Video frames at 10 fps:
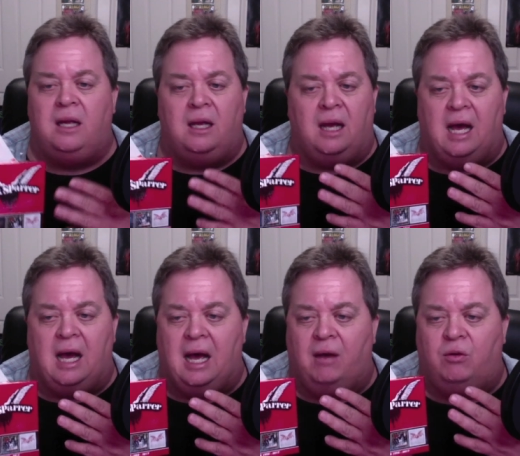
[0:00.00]

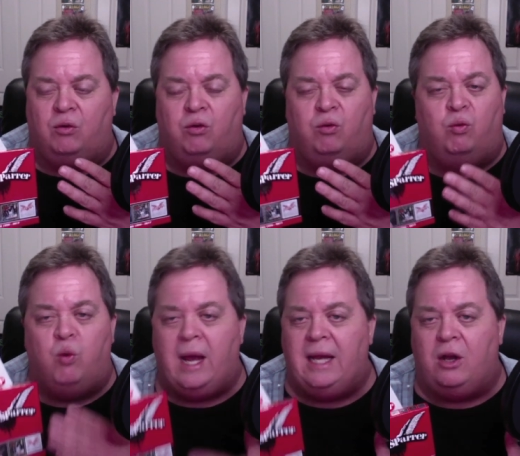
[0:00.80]
Uh,
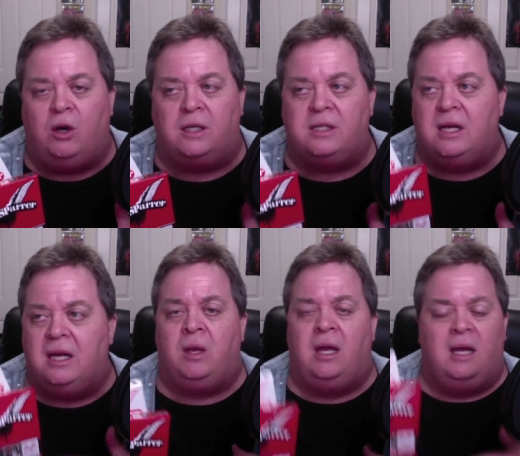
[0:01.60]
great hooks
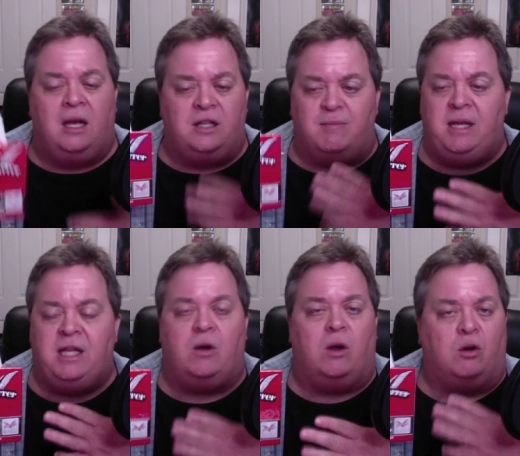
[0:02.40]
to me, they're
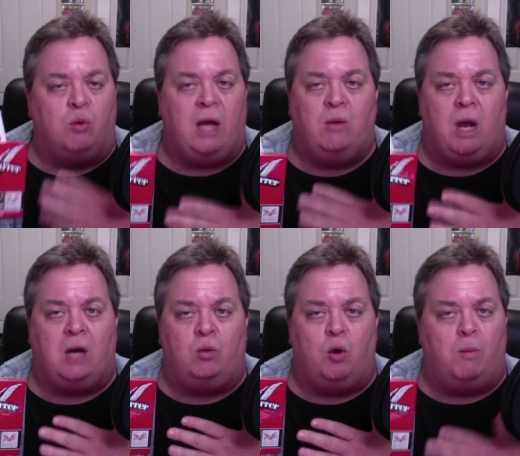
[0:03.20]
a great rock and
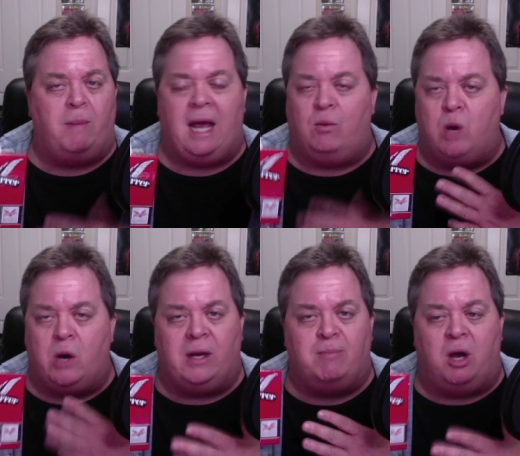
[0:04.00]
roll band wearing
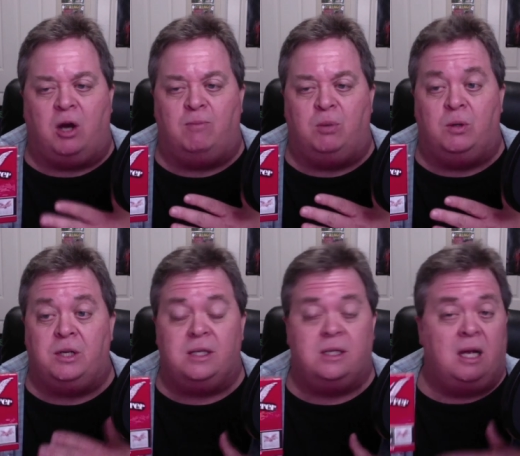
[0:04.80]
punk boots
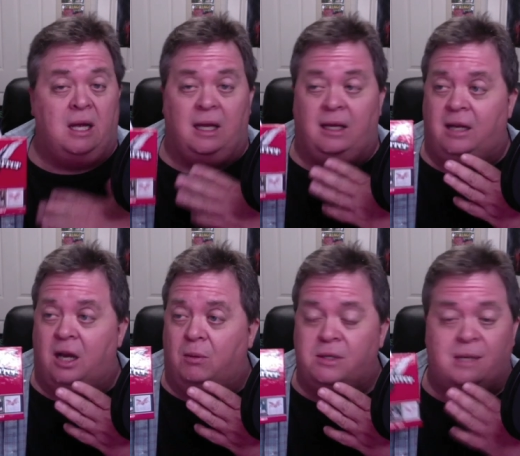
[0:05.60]
because you know
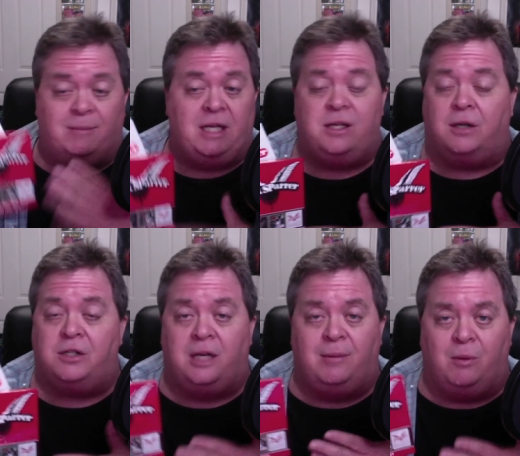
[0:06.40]
some of these songs could
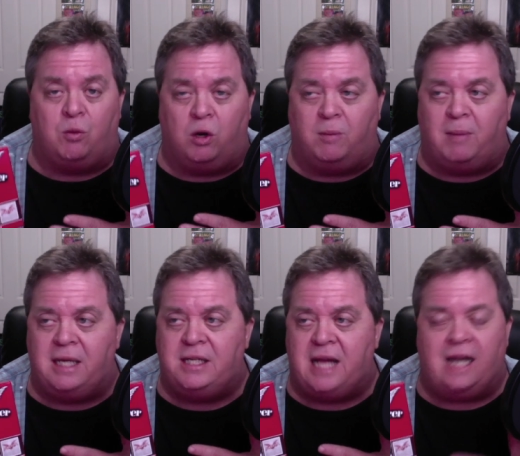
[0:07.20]
have been recorded by
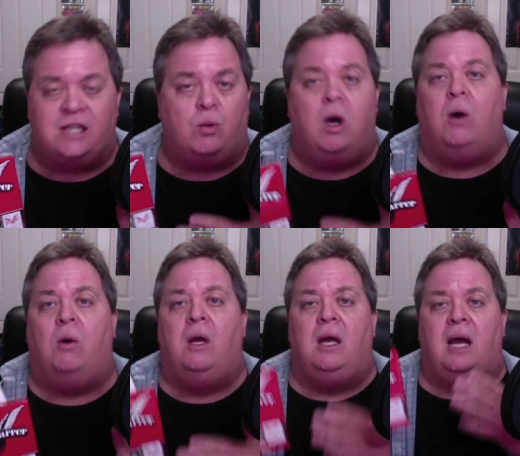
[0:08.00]
Status Quo,
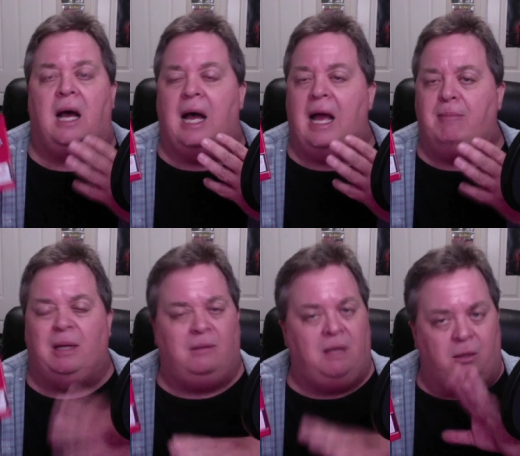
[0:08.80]
uh, but
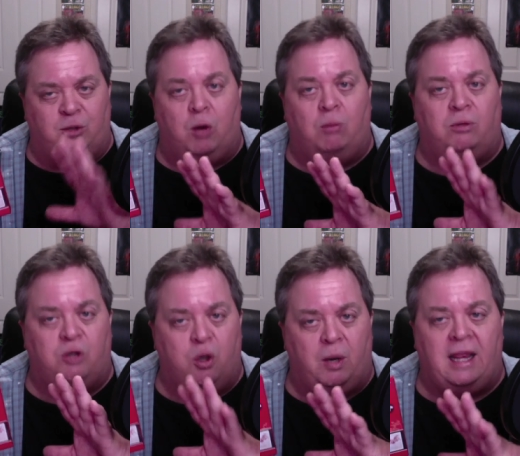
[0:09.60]
you know don't
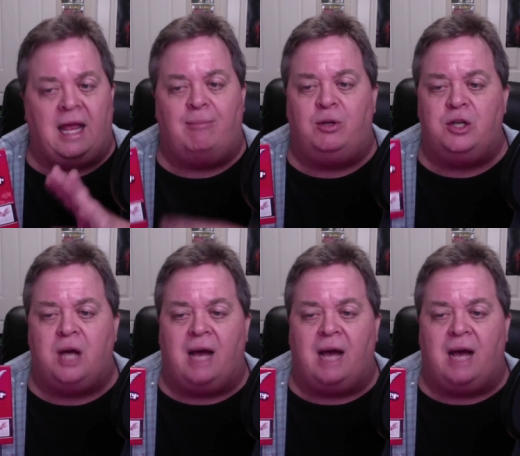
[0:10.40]
don't let that put you off.